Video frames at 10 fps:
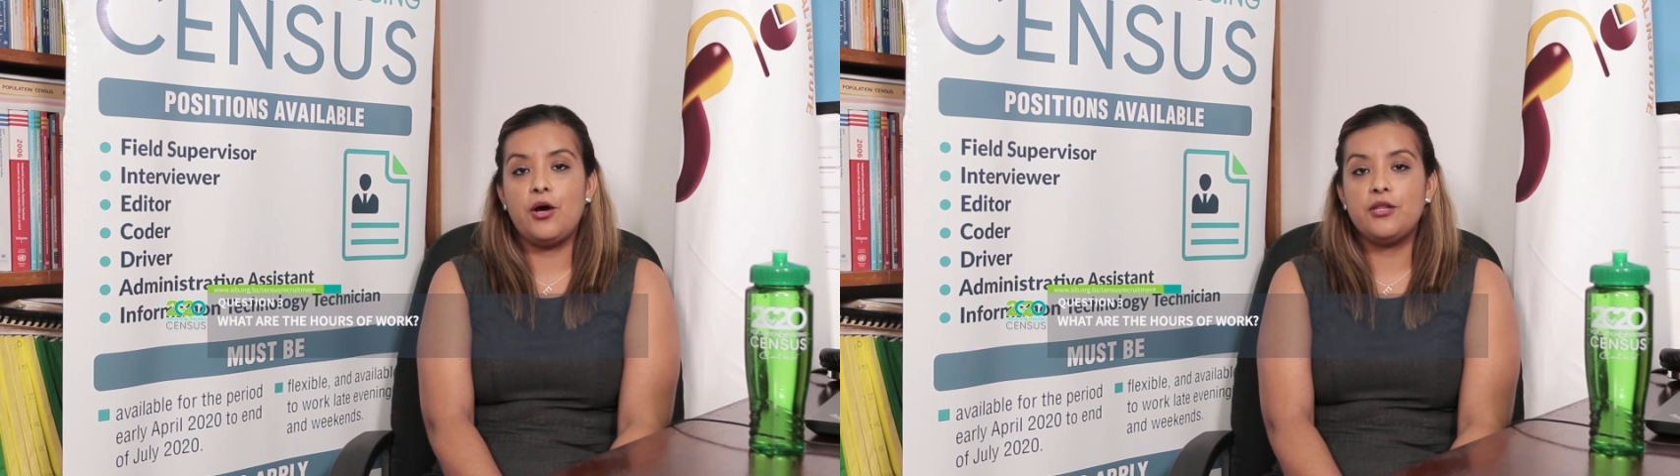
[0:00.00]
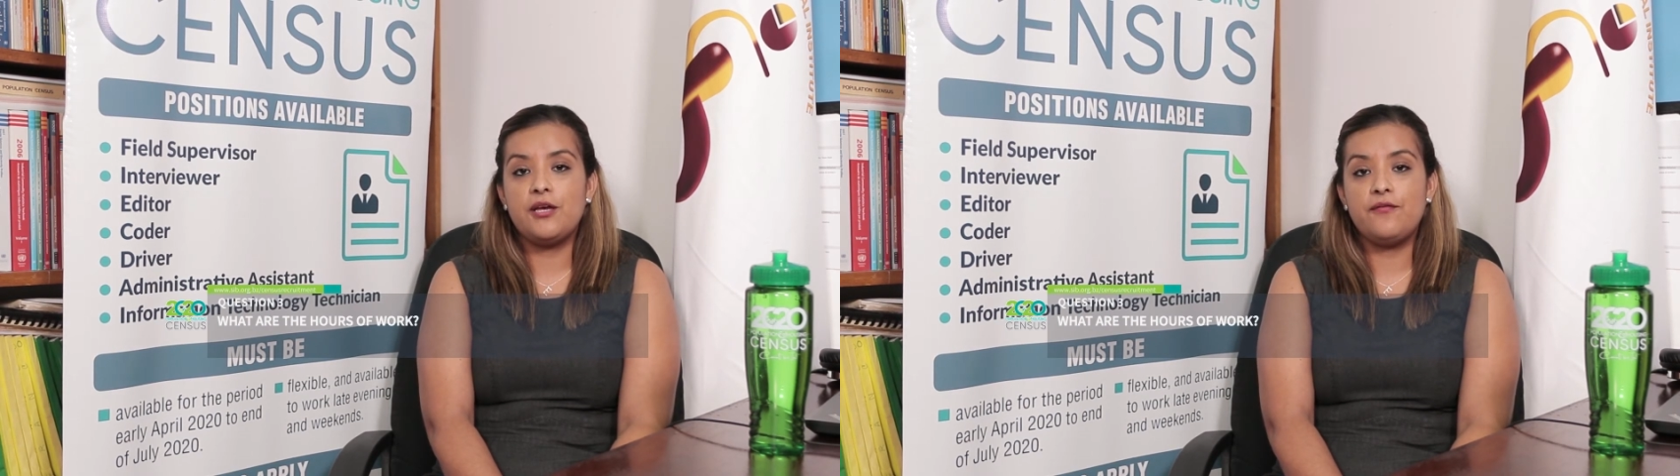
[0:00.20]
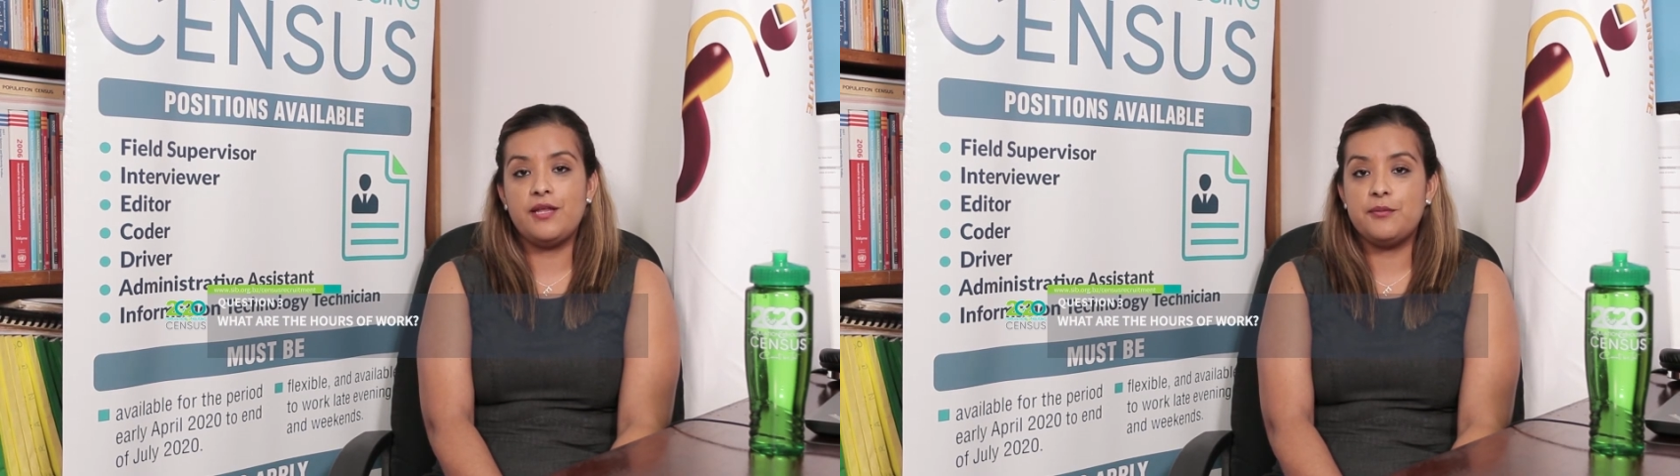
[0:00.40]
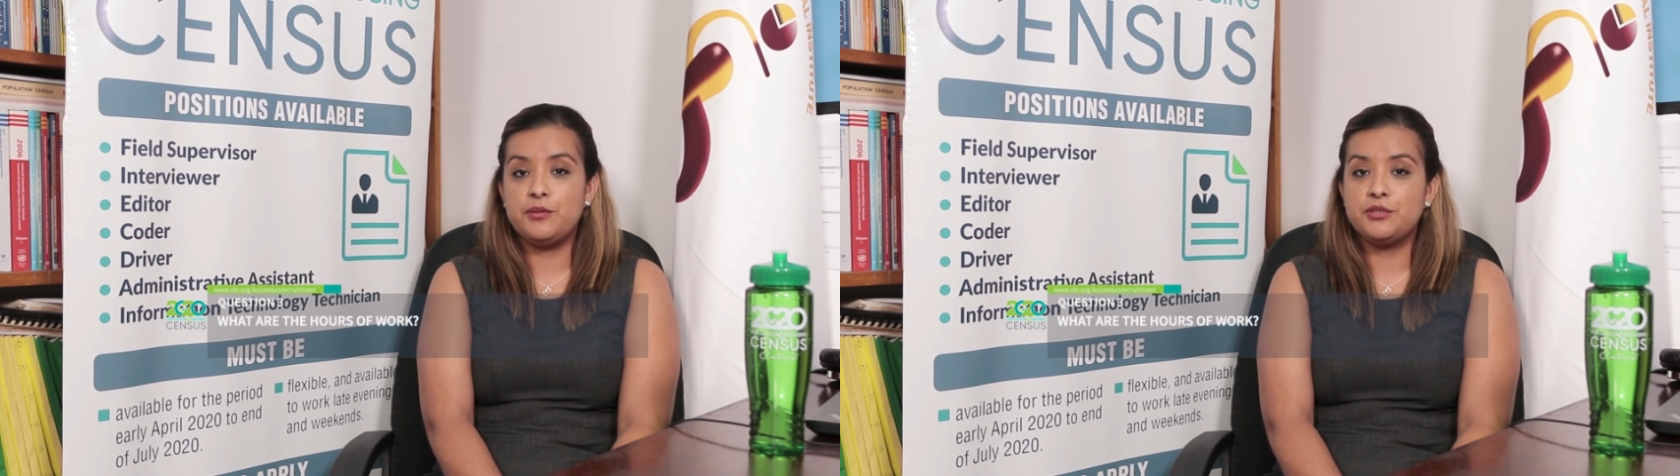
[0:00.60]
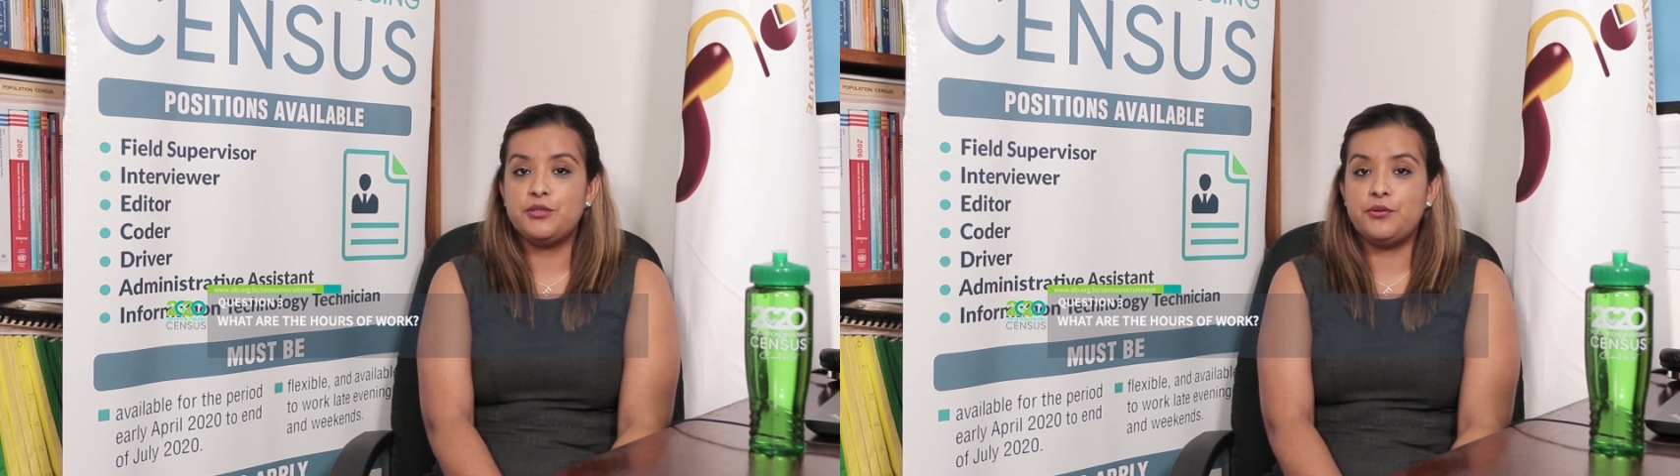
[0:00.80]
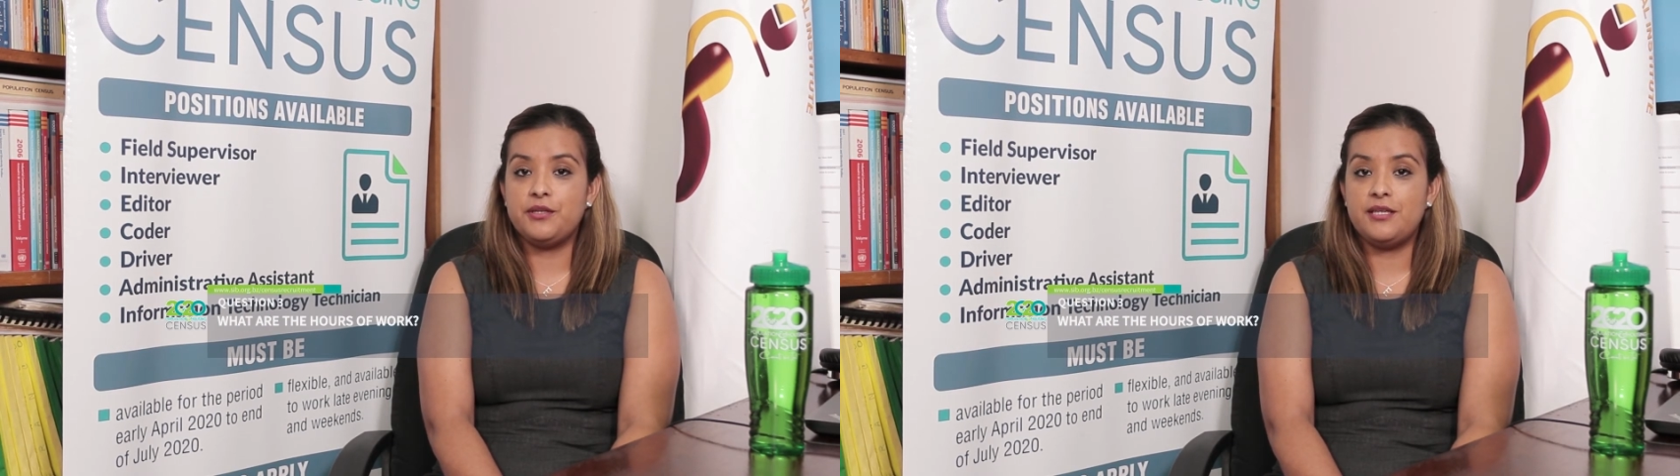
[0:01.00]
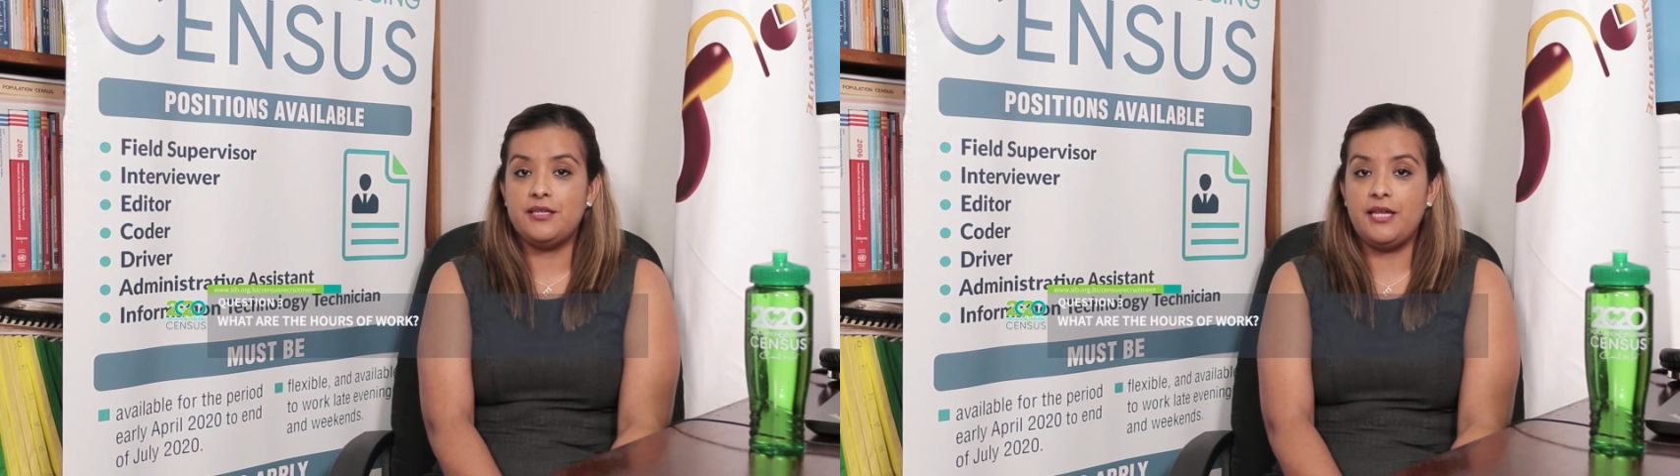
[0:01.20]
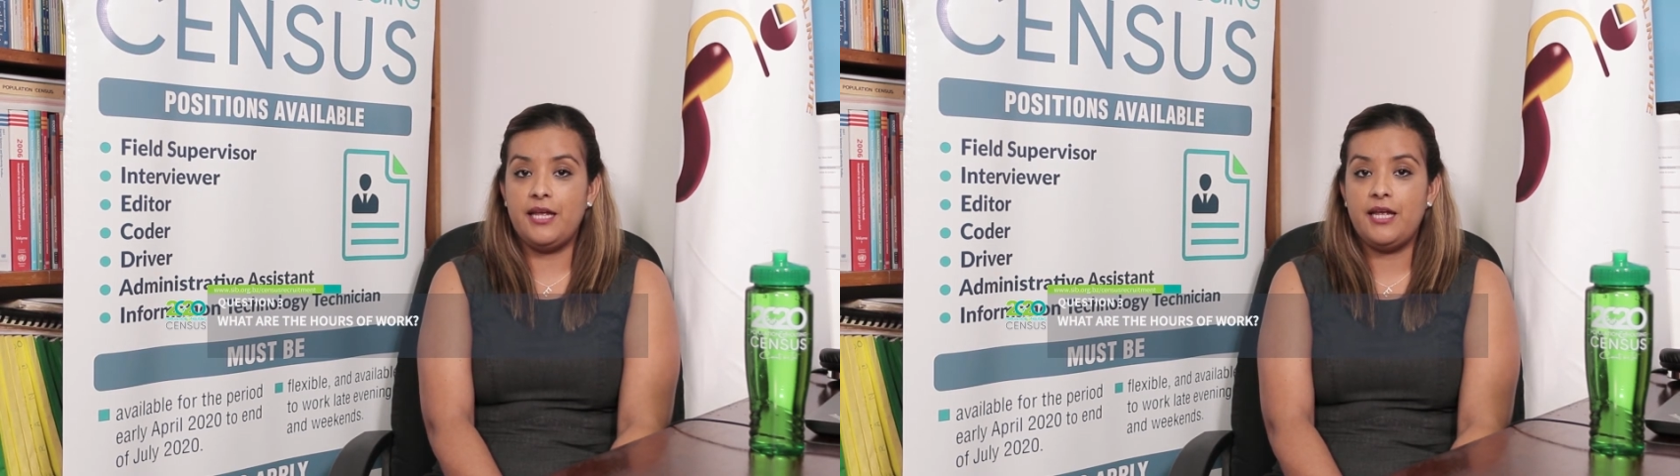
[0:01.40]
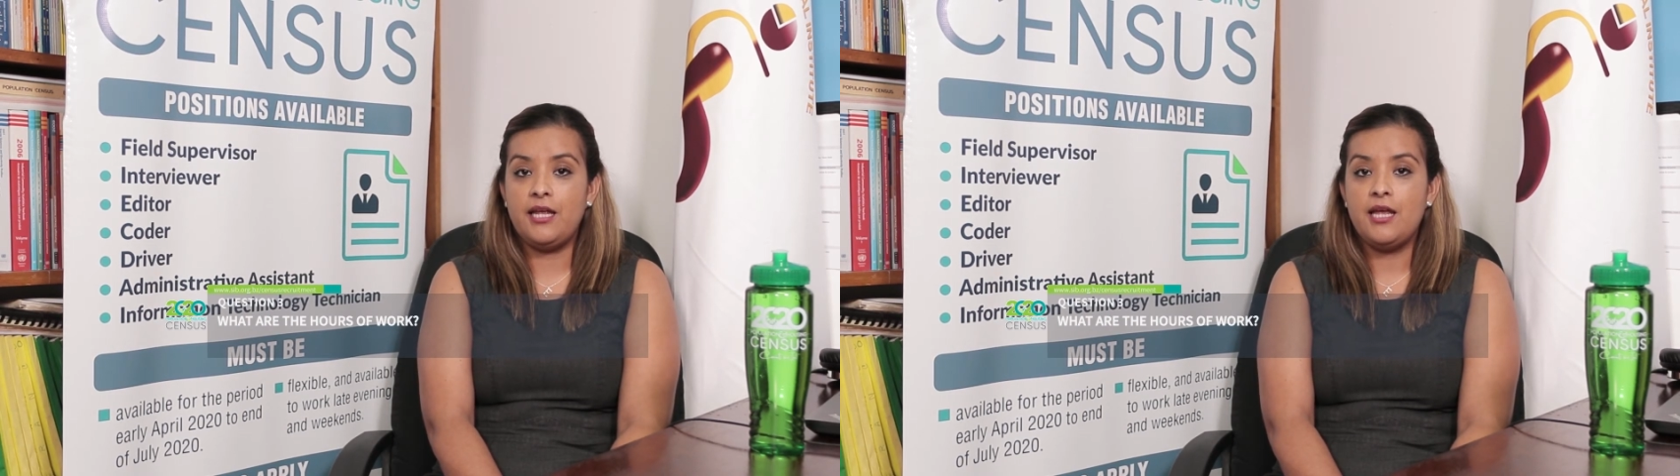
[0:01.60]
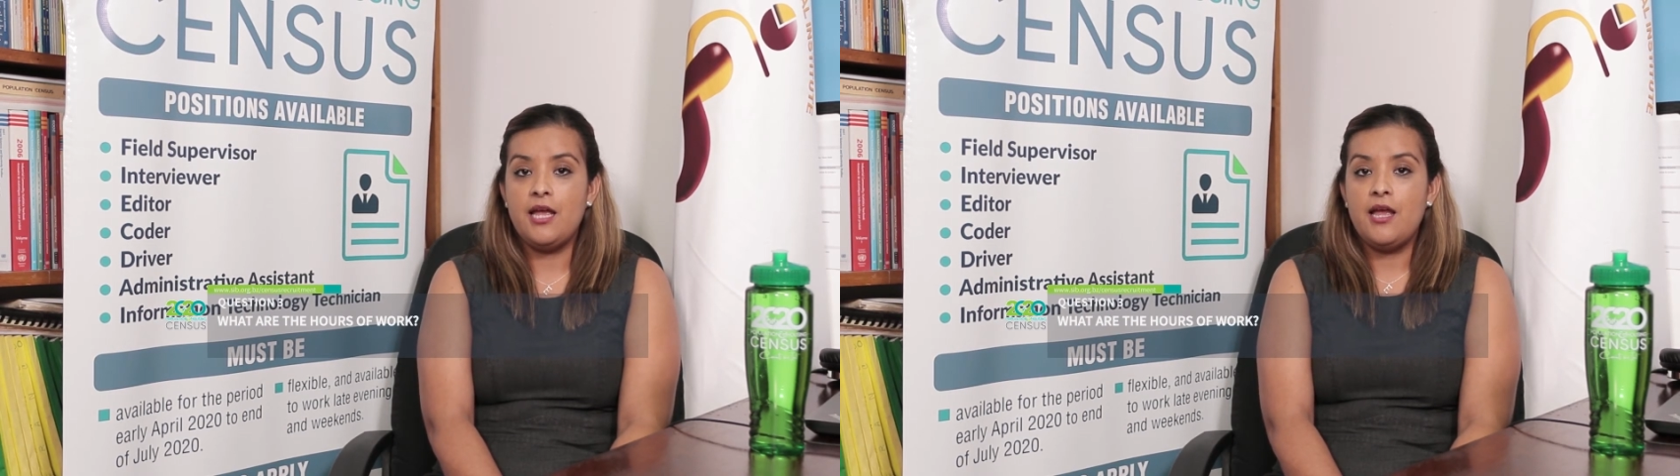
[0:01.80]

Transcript: unavailable during the day.